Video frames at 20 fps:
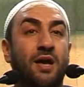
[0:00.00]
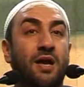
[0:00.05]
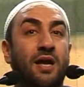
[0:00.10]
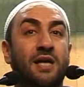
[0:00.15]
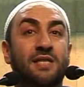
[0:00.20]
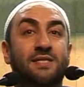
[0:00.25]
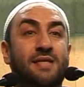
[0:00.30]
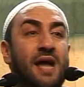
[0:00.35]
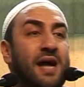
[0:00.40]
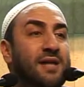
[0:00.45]

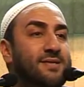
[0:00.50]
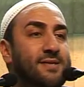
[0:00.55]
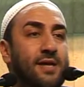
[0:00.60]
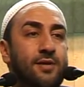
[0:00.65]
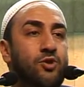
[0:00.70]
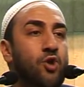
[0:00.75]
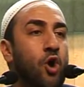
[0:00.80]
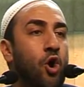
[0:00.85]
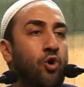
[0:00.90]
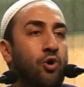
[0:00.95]
His dad
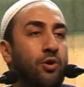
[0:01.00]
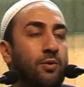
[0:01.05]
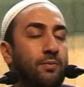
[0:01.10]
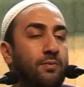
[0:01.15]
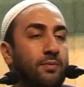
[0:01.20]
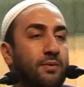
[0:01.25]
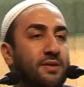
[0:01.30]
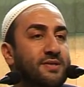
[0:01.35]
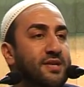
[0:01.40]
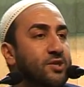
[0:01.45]
said no.
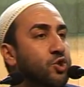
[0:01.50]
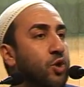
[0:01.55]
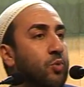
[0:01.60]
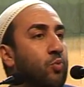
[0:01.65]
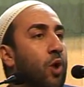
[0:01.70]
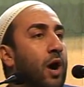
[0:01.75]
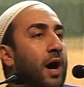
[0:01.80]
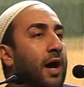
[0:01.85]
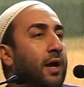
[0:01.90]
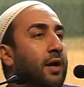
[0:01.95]
He said to him,
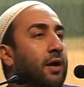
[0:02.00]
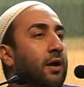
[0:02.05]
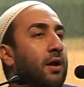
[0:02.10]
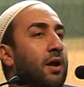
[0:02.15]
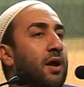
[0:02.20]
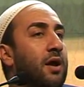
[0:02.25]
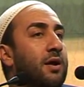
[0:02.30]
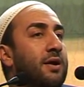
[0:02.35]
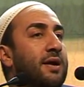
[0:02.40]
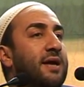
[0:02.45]
"Why?"
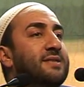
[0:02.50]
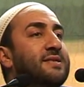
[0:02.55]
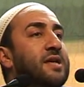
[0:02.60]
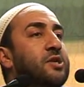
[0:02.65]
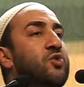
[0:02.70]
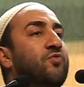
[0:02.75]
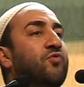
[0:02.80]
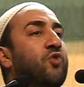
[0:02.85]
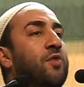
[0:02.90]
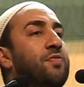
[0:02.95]
He
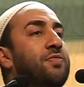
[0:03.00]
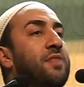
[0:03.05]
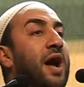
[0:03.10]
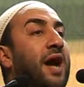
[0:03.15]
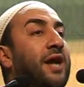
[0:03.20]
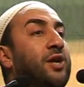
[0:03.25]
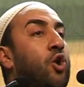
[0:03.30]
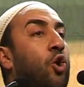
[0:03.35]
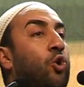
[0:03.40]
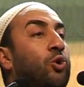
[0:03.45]
said, "You've got
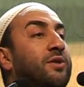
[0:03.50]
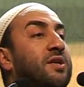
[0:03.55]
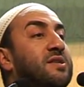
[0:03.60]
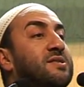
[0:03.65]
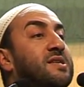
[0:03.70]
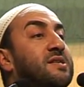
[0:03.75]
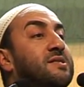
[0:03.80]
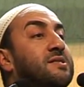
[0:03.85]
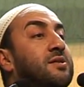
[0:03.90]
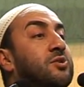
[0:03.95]
9 older
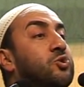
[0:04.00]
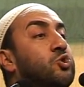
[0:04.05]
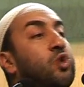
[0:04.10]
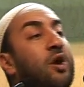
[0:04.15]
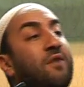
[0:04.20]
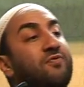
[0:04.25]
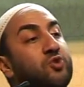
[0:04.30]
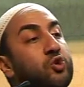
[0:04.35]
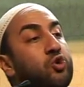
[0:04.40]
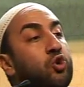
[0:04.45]
sisters, you
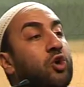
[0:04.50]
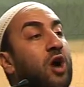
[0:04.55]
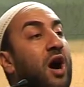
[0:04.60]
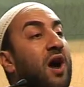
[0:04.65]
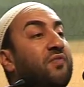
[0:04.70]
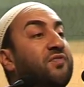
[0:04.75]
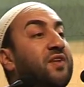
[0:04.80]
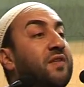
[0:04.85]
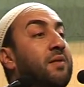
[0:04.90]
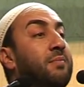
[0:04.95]
have to look
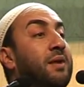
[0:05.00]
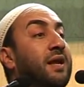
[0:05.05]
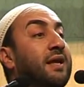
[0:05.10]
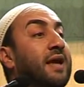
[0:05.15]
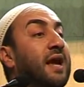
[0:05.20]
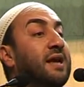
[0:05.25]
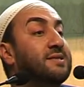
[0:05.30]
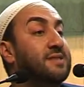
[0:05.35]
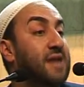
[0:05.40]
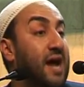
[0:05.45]
after them in
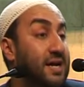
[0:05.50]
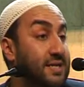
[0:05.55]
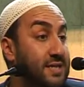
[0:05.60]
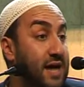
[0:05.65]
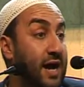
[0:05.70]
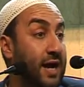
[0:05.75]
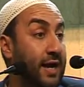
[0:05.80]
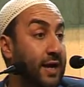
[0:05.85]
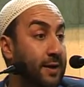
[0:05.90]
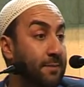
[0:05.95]
case I
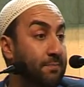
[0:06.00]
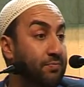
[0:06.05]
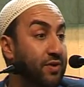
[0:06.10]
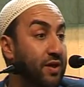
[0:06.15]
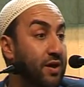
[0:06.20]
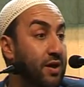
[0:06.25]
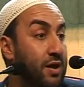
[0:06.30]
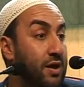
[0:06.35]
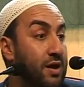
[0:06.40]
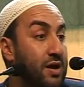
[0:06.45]
die."
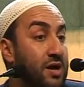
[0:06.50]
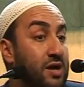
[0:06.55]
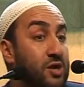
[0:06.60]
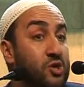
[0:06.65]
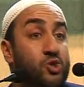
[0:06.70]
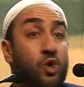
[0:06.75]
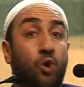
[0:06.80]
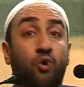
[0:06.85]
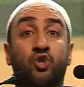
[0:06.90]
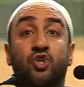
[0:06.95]

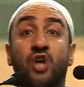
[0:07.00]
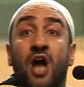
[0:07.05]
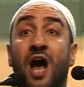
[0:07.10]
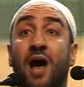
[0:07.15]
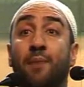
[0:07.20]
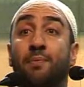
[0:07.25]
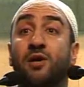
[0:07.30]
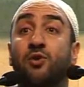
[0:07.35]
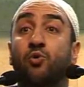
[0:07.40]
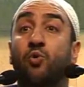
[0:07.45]
So
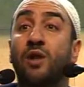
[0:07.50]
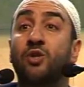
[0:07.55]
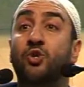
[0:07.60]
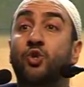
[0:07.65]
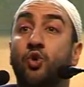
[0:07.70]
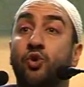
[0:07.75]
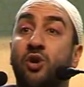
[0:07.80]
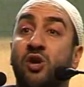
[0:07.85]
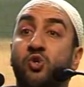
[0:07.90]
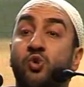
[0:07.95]
Jabir went
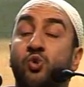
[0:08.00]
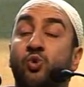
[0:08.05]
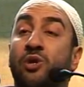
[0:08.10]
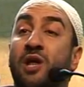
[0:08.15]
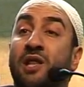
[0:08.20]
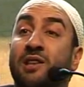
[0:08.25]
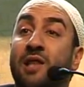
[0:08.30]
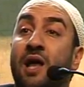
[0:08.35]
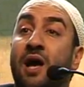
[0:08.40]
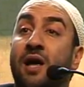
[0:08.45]
to
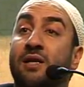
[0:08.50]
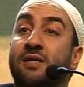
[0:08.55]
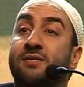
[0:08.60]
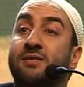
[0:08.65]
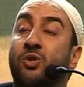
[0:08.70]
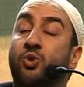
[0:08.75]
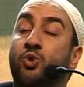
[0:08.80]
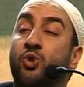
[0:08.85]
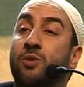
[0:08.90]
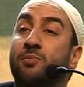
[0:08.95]
Rasulullah and he
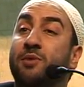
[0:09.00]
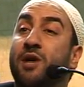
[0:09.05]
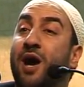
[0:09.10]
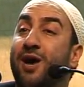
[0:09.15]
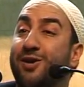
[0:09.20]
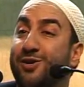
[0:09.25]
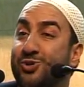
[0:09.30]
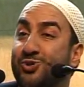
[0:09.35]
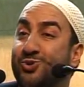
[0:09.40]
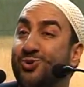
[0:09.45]
said to him,
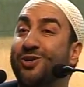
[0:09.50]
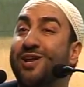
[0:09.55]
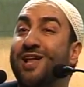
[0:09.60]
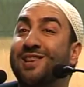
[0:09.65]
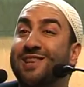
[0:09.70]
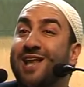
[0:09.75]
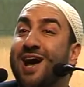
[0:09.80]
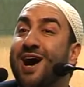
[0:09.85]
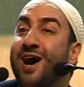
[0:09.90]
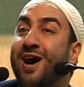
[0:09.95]
"Ya
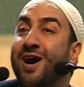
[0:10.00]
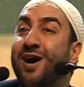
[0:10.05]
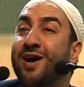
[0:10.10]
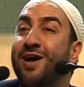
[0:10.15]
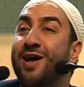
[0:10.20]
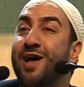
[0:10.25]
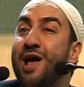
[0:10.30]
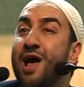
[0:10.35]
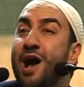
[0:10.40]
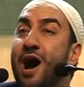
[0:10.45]

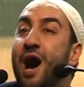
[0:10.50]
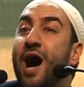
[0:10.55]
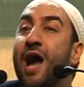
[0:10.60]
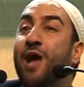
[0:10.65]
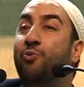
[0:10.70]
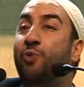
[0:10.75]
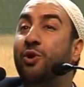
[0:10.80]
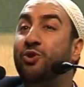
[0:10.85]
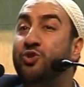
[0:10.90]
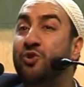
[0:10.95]
Rasulullah,
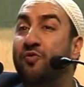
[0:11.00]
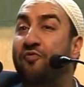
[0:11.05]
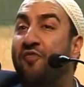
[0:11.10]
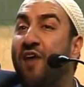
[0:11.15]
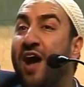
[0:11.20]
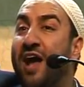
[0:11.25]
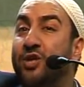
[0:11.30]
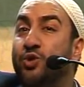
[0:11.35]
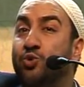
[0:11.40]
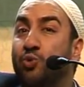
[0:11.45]
I want to
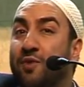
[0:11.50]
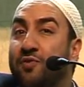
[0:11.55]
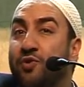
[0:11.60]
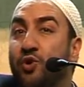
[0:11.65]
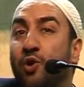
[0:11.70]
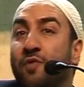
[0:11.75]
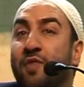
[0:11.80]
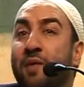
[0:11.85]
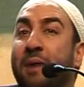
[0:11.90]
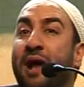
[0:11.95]
fight with
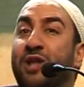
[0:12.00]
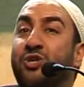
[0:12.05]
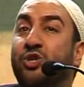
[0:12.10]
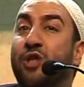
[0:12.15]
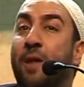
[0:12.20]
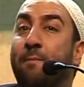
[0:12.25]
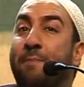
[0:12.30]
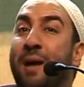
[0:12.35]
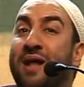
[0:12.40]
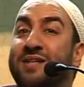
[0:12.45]
you in the
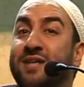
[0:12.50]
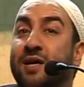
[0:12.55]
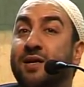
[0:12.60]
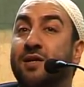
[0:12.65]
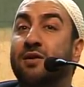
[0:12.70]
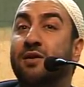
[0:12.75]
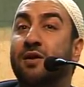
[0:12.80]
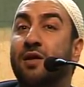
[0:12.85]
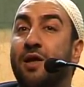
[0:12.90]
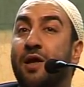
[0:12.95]
battle of Badr,
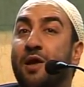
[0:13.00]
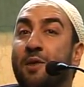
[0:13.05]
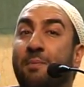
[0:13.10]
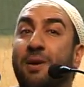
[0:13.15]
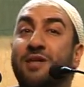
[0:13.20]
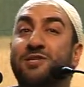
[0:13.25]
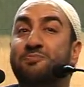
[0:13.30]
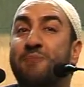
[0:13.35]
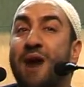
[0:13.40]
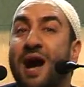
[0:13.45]

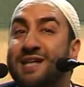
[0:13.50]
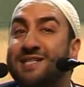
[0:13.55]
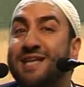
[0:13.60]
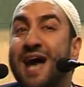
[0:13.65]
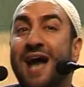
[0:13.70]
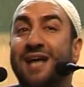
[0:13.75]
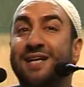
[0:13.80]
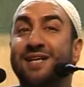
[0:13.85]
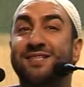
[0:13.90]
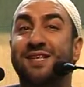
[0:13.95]
but my
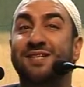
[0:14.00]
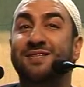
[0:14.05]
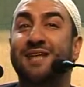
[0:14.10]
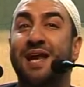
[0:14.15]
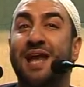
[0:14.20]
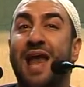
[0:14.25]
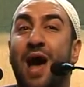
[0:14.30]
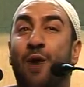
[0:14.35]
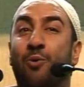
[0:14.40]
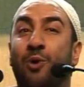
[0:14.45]
dad isn't
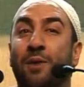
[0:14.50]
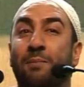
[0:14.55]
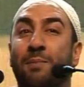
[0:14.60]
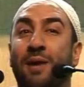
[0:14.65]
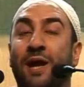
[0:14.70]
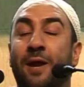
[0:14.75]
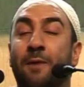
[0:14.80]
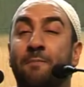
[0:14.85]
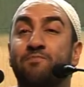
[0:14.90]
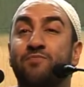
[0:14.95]
allowing
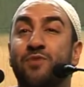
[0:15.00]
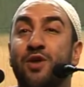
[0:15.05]
me."